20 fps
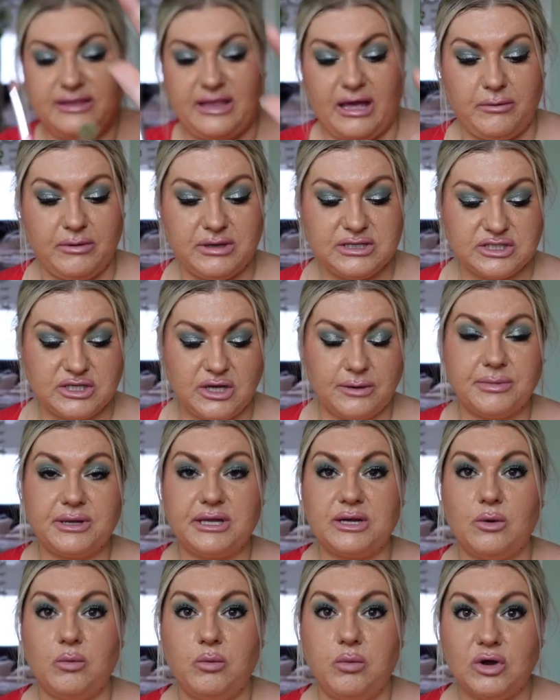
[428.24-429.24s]
and that one. So I'm
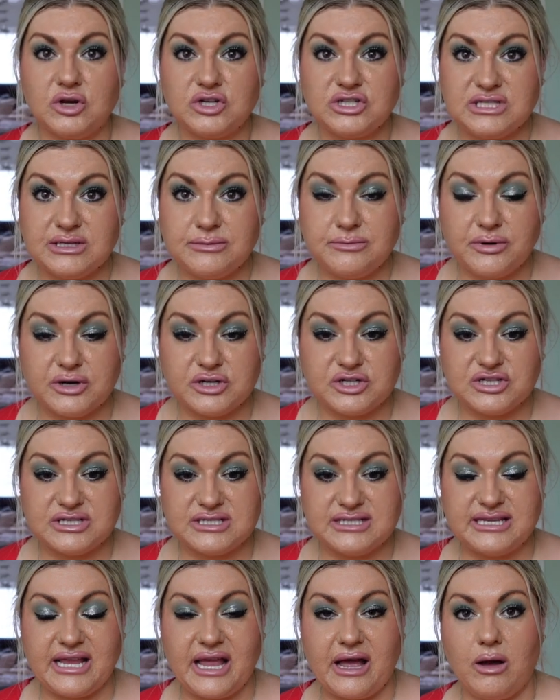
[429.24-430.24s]
gonna wash some
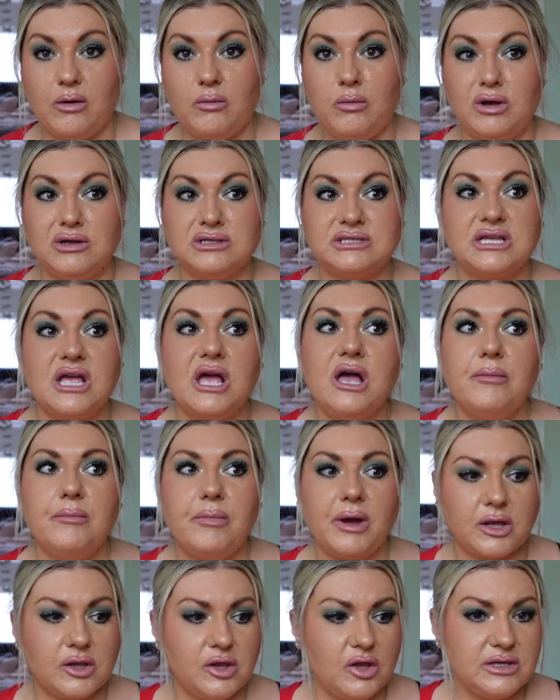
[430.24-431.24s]
brushes now whilst
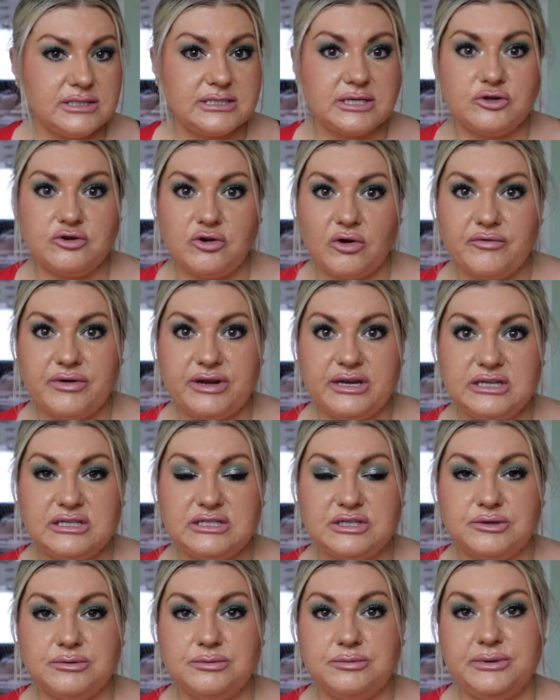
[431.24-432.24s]
my clothes are not ready
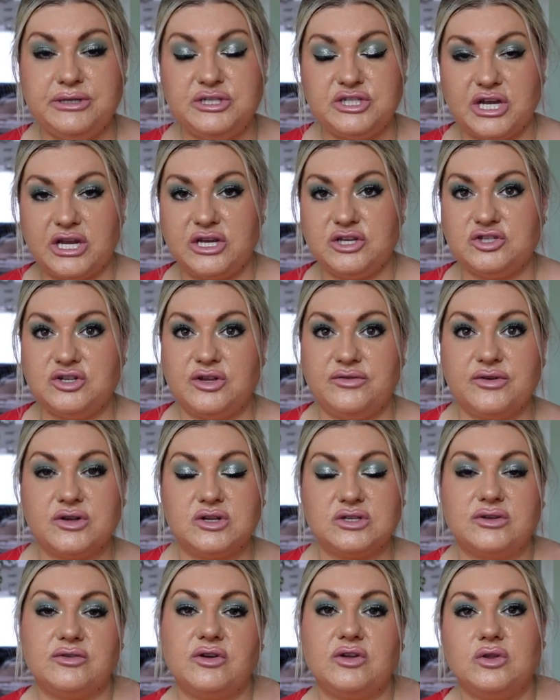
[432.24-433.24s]
to be changed over,
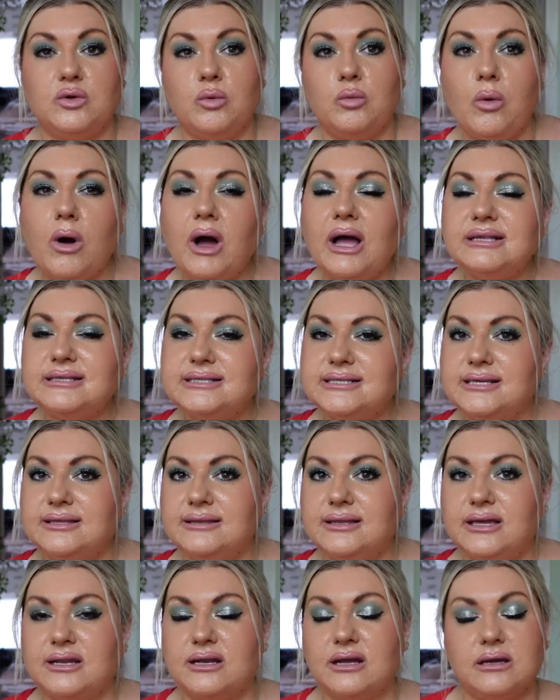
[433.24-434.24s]
because I've got the whites
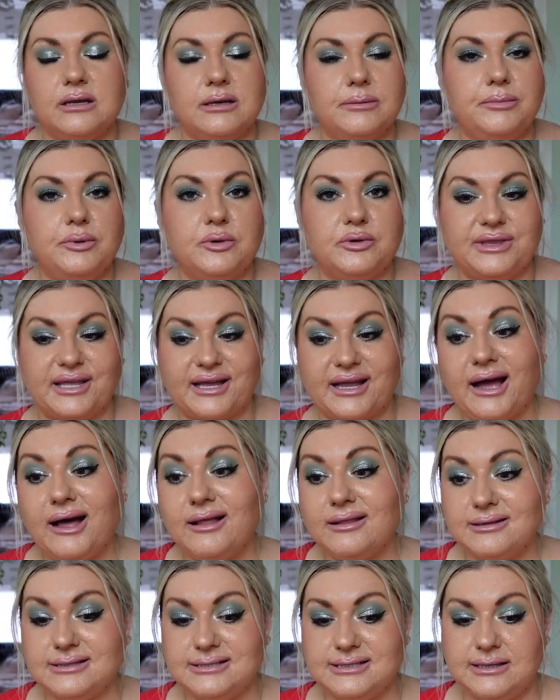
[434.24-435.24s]
in there and I've got to put the
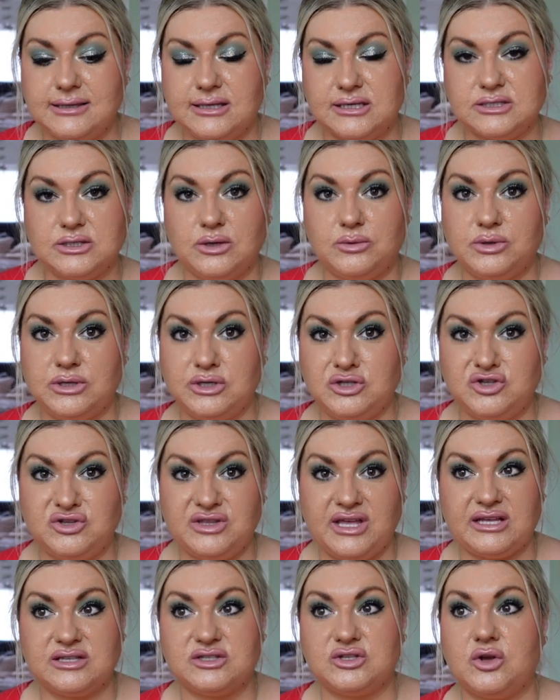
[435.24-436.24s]
colors in there. So I want to do
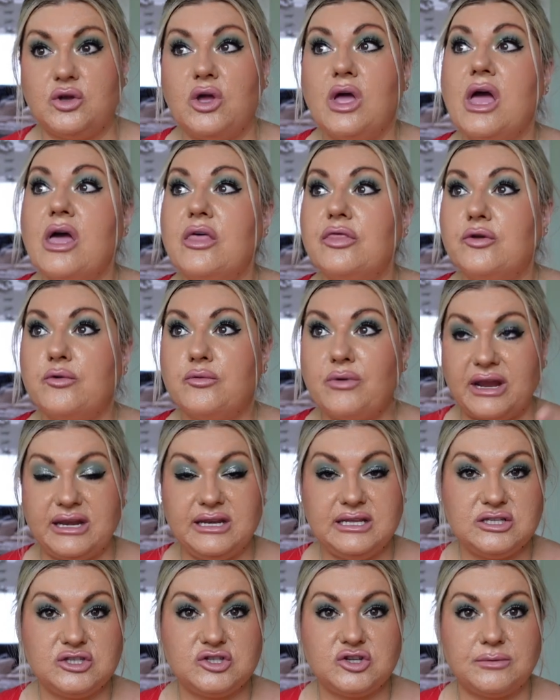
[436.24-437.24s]
that. So the
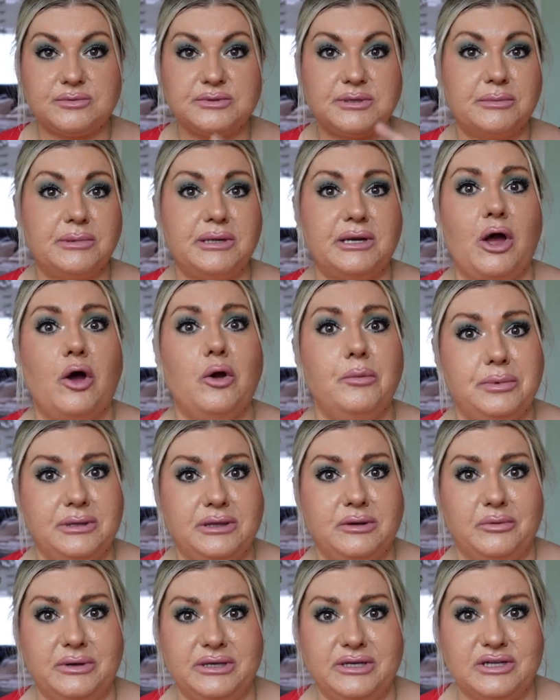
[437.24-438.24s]
rain has stopped, so I'm gonna
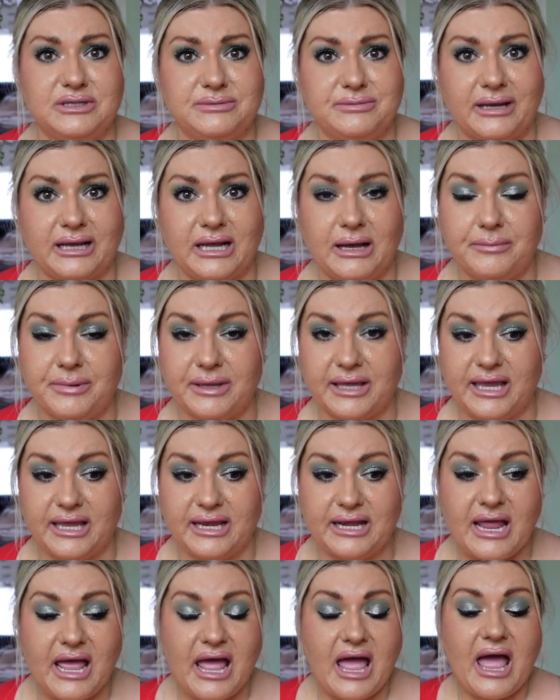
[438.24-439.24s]
open the windows back up
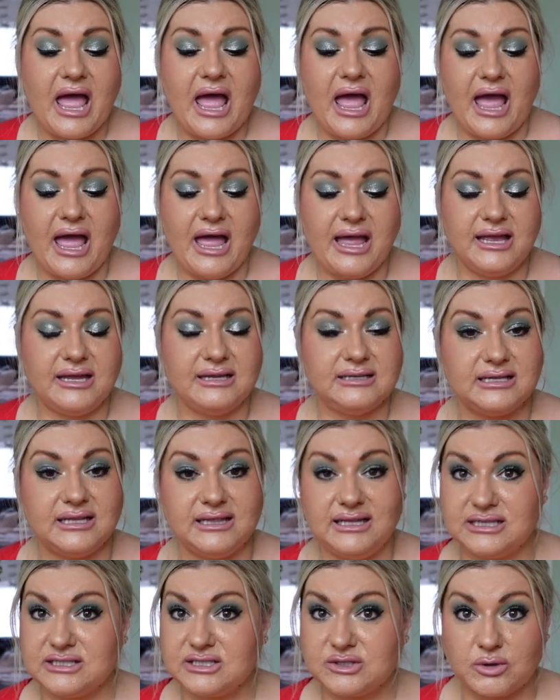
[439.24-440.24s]
again and
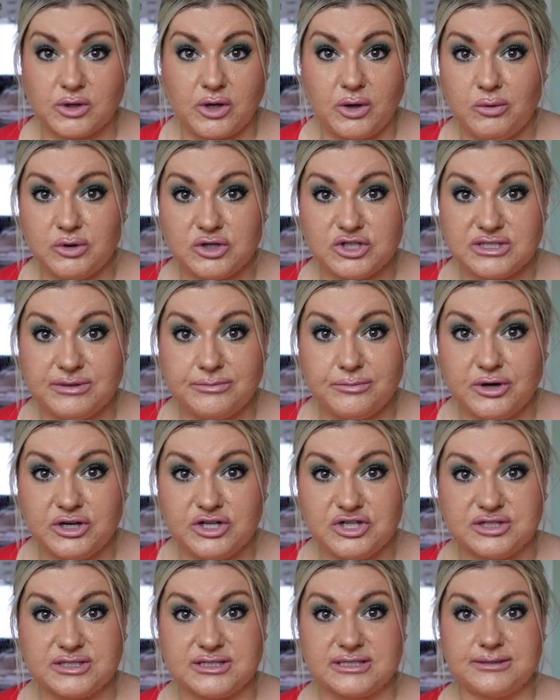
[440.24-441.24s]
let's go wash some
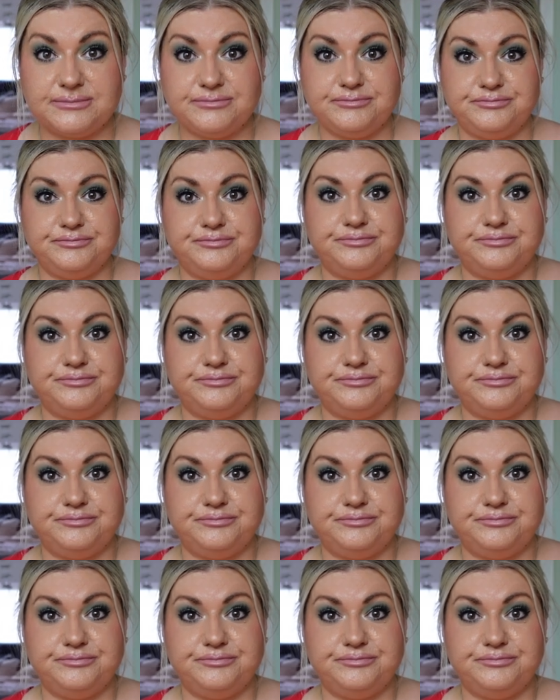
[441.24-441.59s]
brushes.